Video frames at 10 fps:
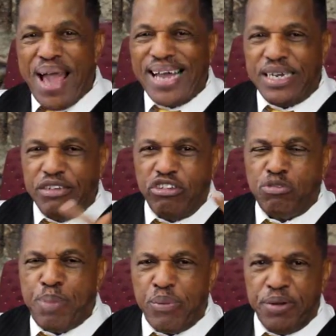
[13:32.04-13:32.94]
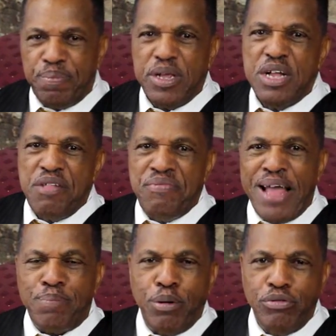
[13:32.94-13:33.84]
Man is a spirit
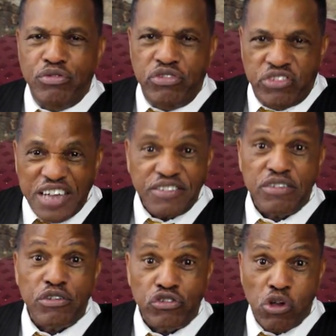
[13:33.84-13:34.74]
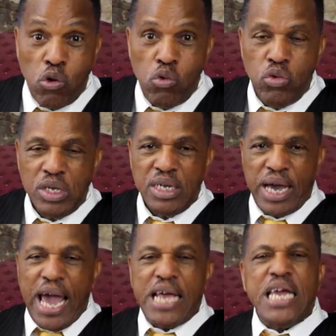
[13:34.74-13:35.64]
that possesses a soul
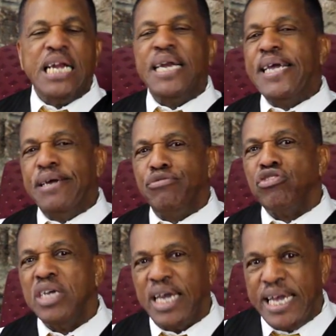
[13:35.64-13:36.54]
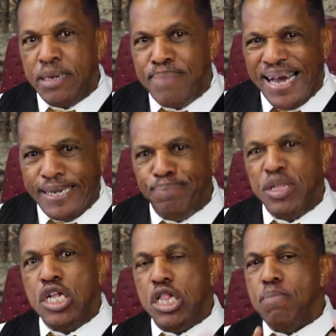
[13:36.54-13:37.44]
and he lives in a body.
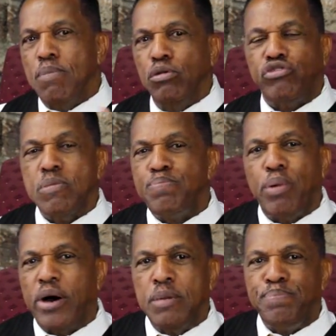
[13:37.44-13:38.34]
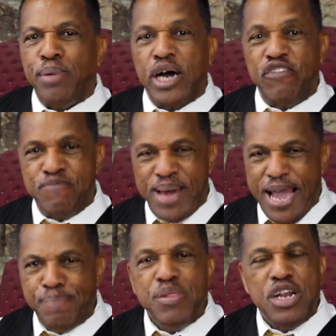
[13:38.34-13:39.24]
The most important part of
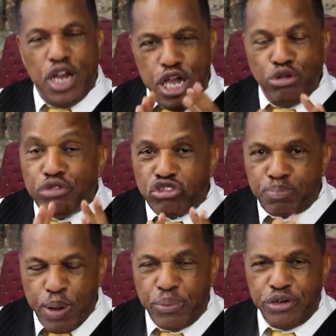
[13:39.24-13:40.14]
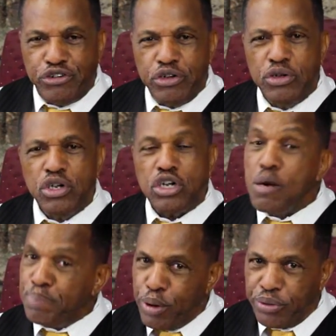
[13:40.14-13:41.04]
man is the spiritual
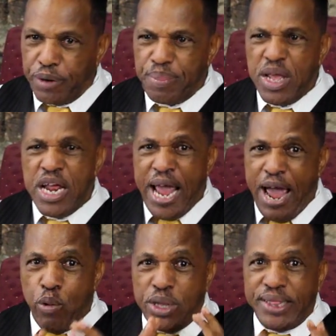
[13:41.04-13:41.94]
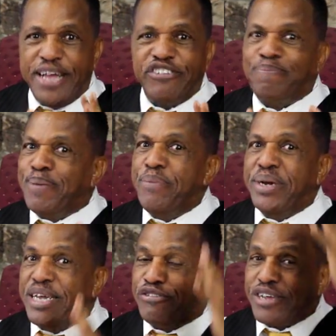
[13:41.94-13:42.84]
component. And when that
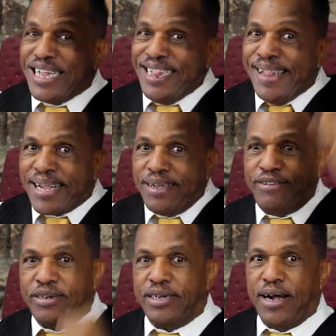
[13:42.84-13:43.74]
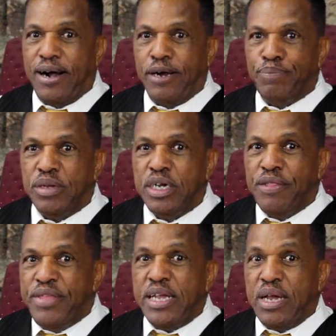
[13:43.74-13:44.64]
spirit is connected to God,
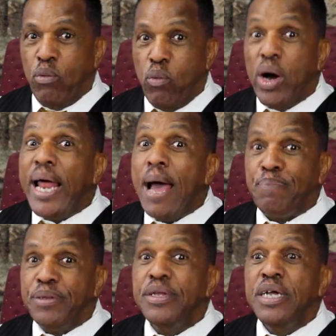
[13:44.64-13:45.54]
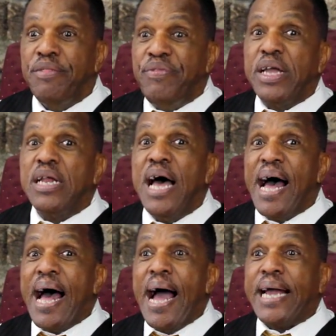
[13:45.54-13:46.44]
then what happens? Then
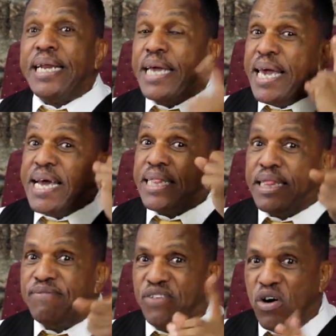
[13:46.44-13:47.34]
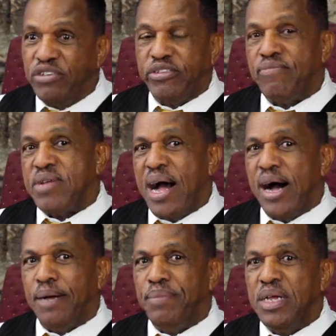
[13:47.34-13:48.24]
I can hear the voice of
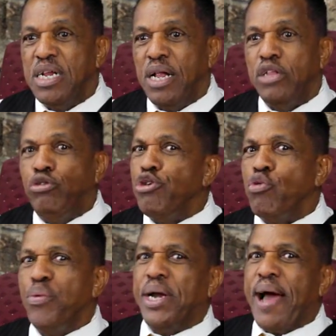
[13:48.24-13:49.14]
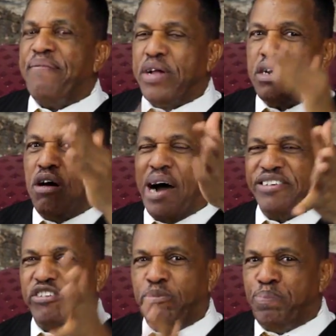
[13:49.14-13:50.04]
God. Do you realize that
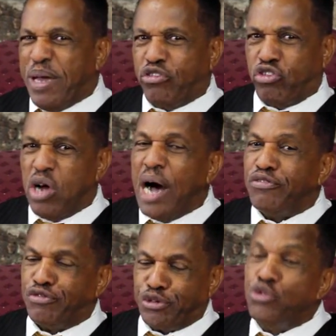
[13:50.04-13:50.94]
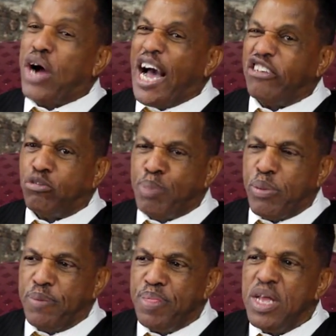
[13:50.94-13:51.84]
God speaks to us through our
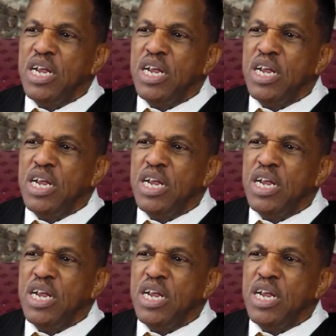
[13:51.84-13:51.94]
spirit?